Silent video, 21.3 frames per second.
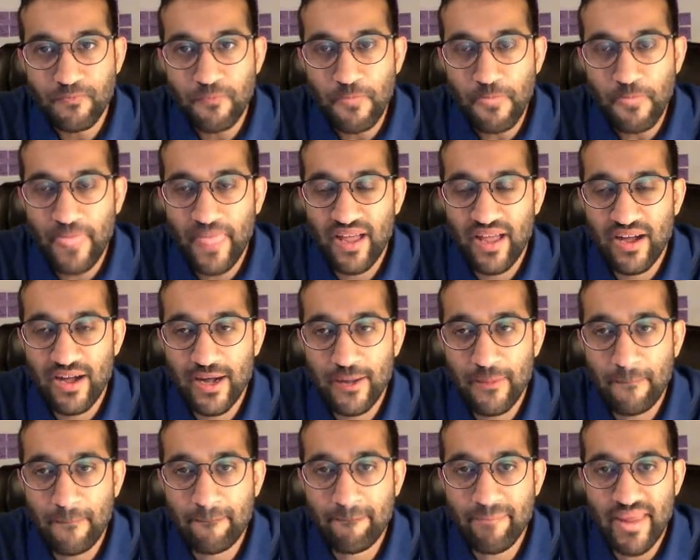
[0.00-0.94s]

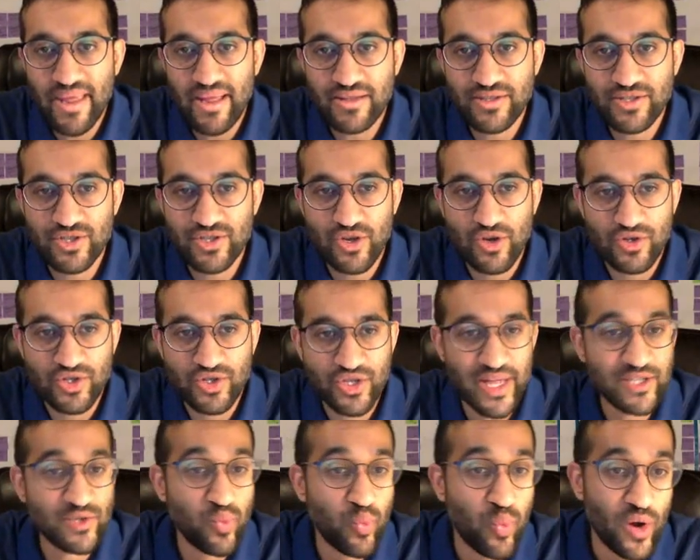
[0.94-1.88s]
And so
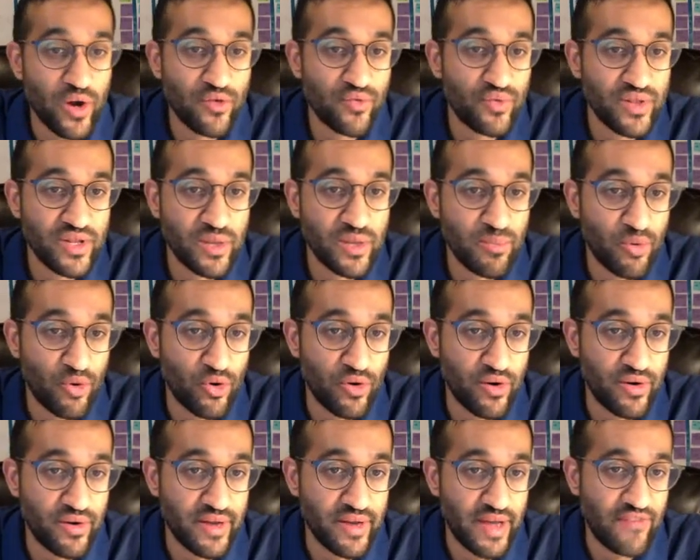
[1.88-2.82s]
that's one really
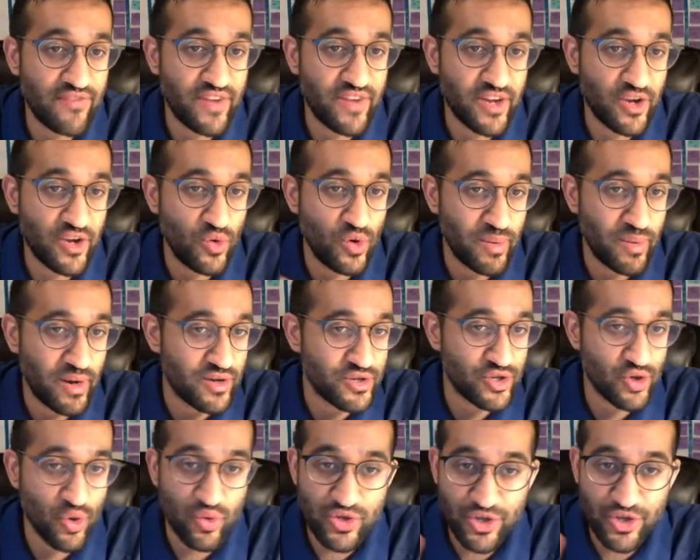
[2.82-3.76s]
important FAQ about
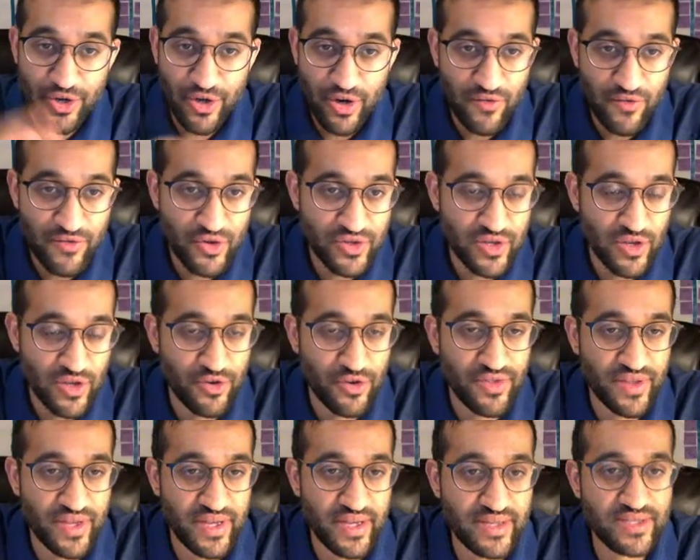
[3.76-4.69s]
don't turn off those other
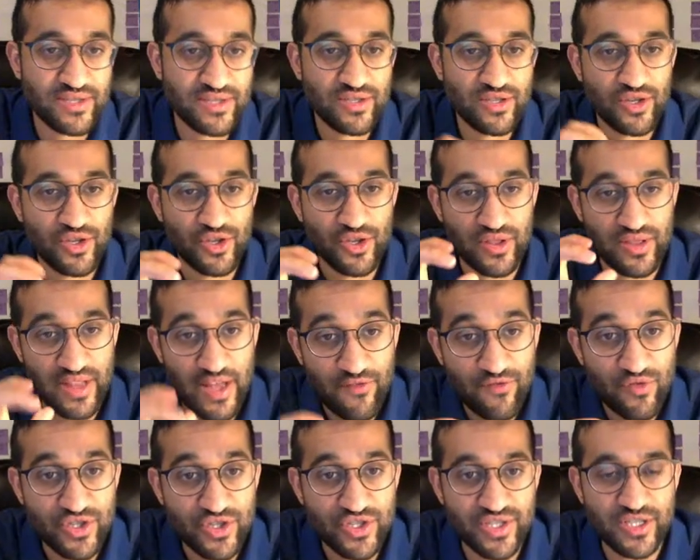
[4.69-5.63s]
things.
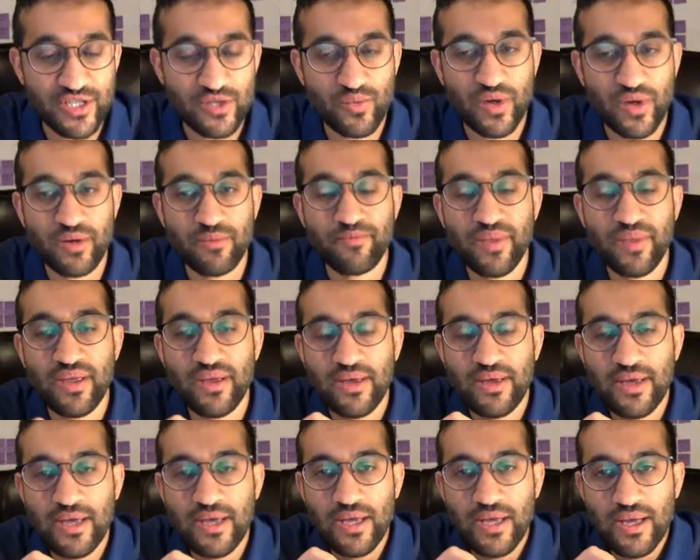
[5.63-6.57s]
Leverage this one.
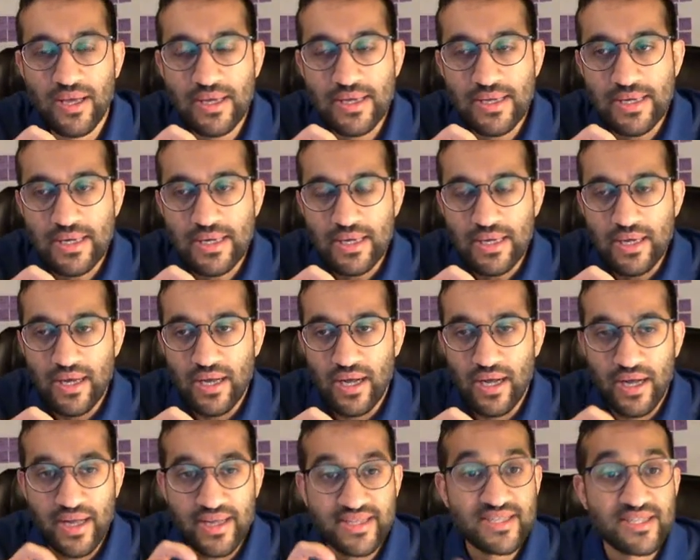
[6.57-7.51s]

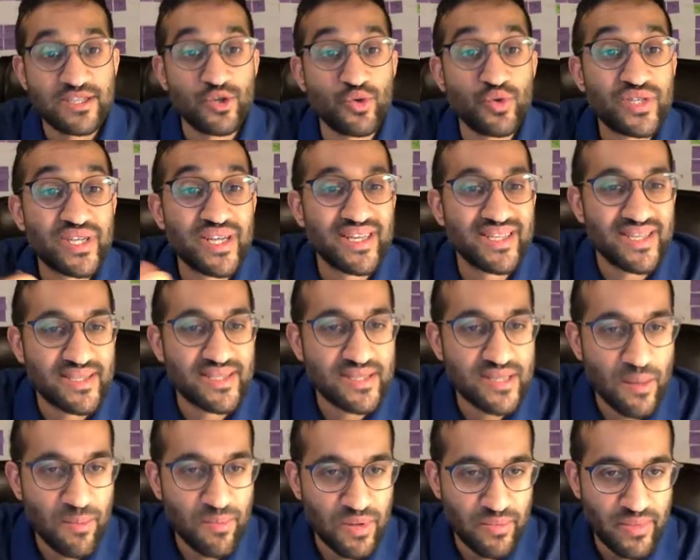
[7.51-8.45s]
Use it as a
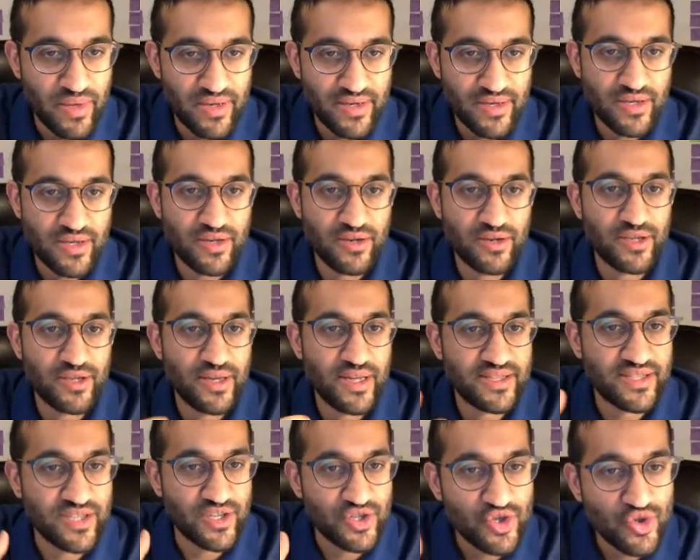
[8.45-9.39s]
supplement. It's
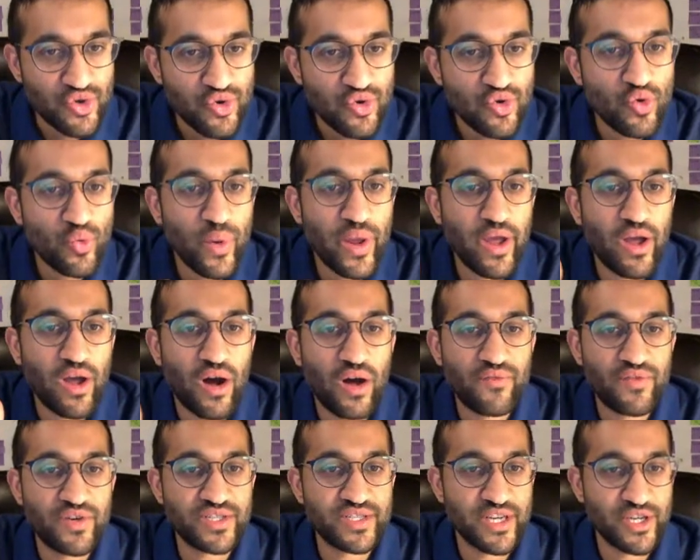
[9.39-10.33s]
a two-way
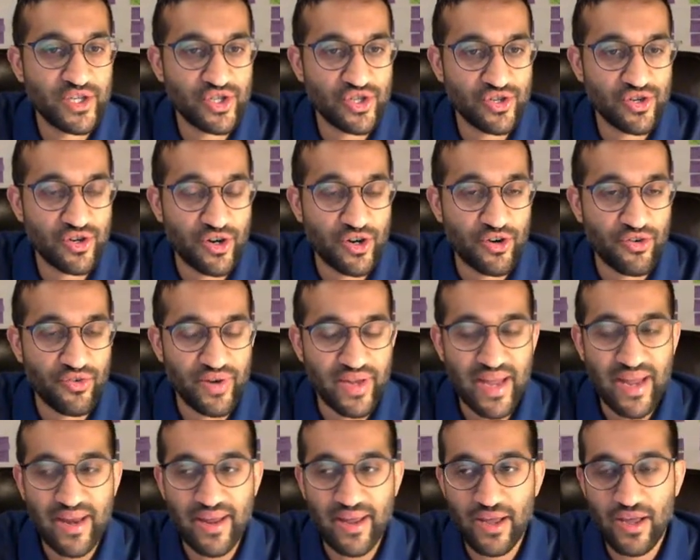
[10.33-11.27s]
conversation you're
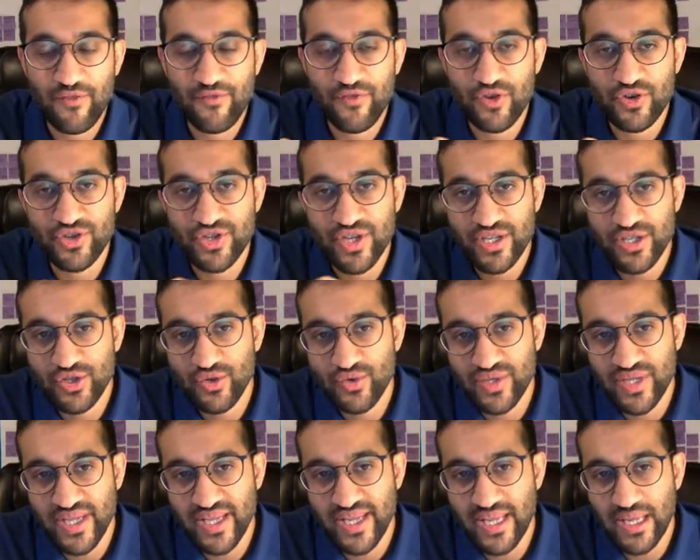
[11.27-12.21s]
creating. If you're just
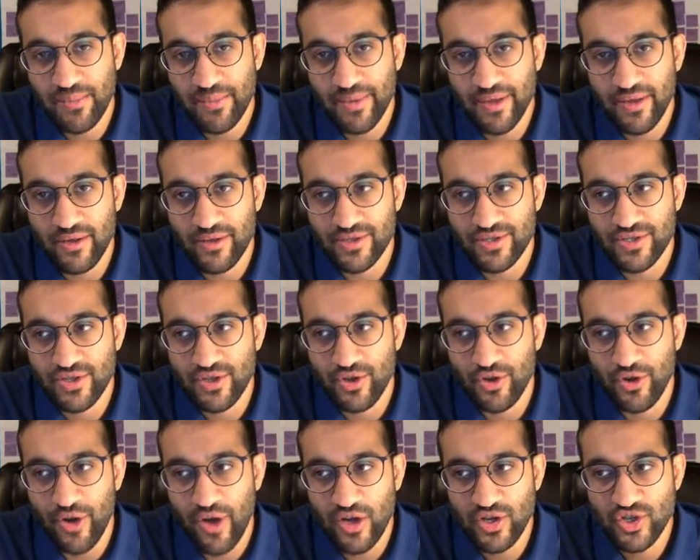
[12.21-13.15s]
using emails, you're
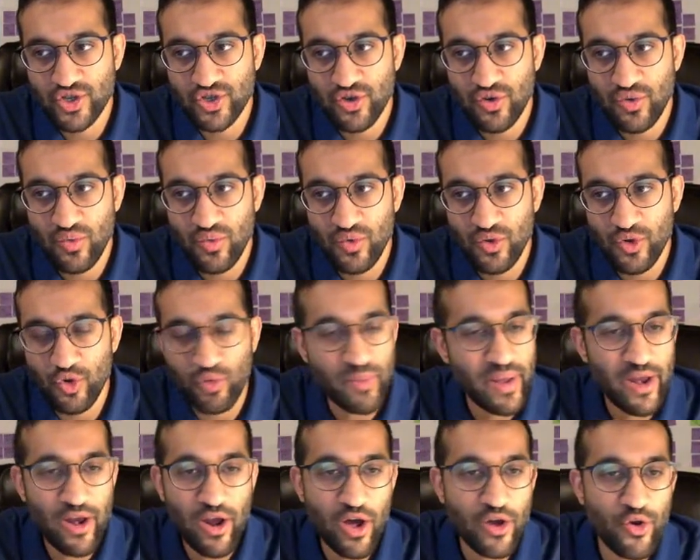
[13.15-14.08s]
not sure, you may
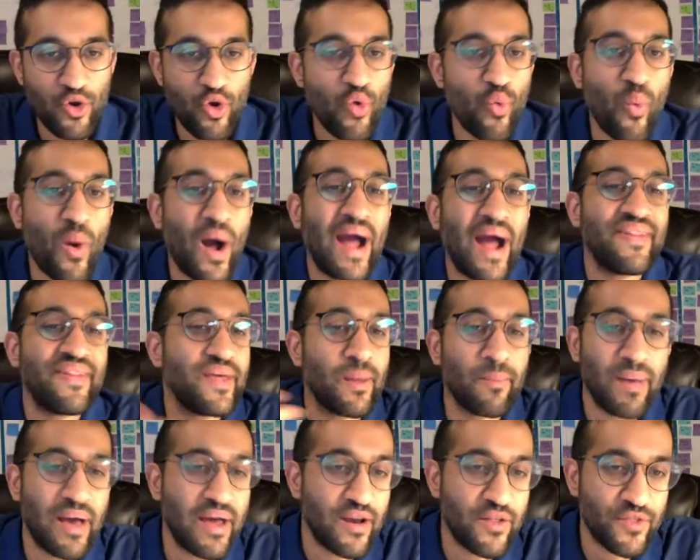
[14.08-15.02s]
not know why they
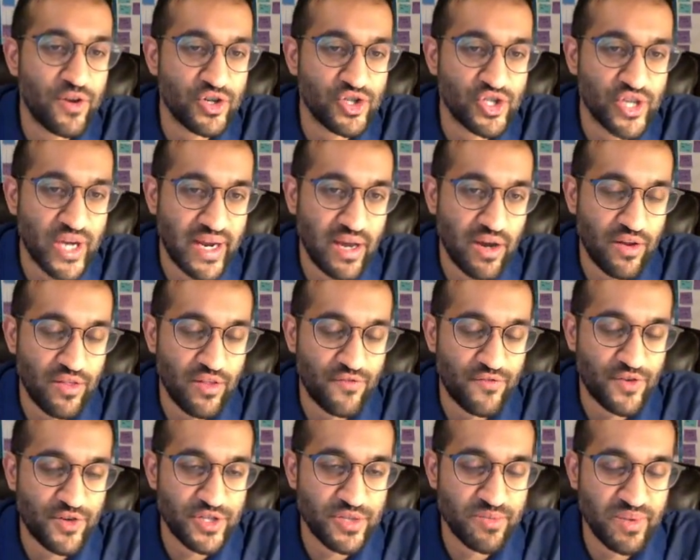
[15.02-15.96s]
abandoned their checkout in the
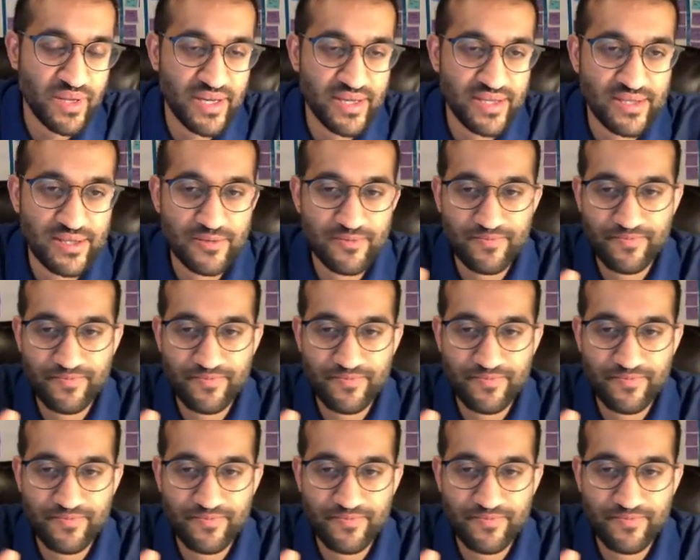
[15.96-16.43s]
first place.